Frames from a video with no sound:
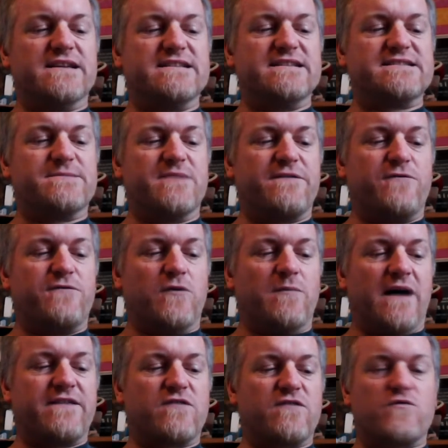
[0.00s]
Elizabeth for
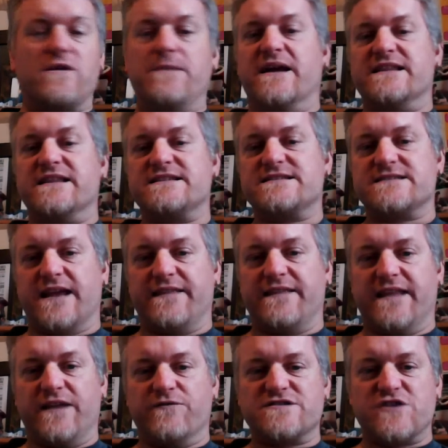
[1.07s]
about three months and
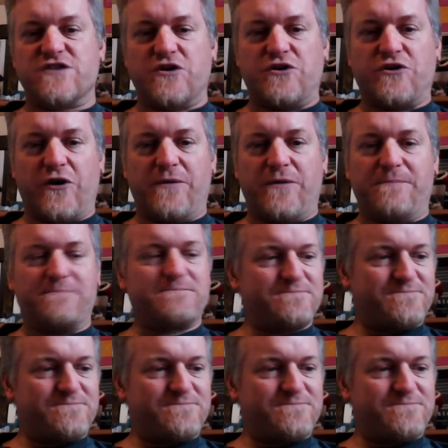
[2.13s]
then returned home.